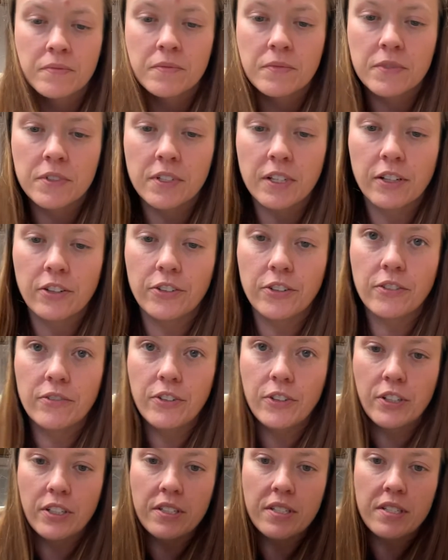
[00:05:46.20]
I don't know if you
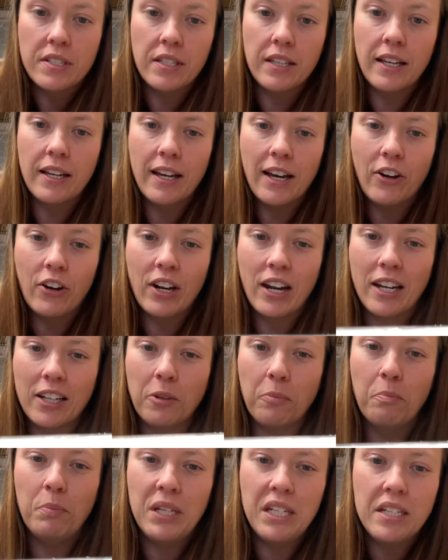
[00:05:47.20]
can see that, how it kind
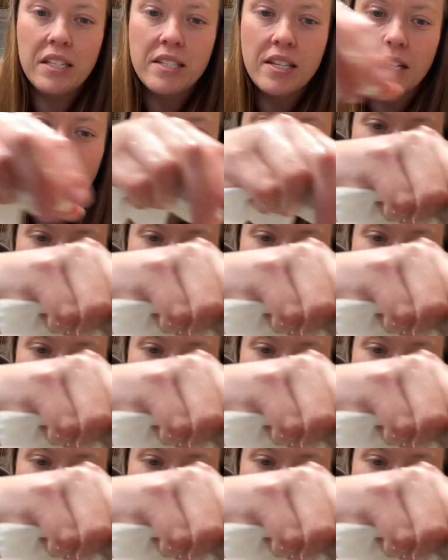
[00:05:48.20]
of beads up.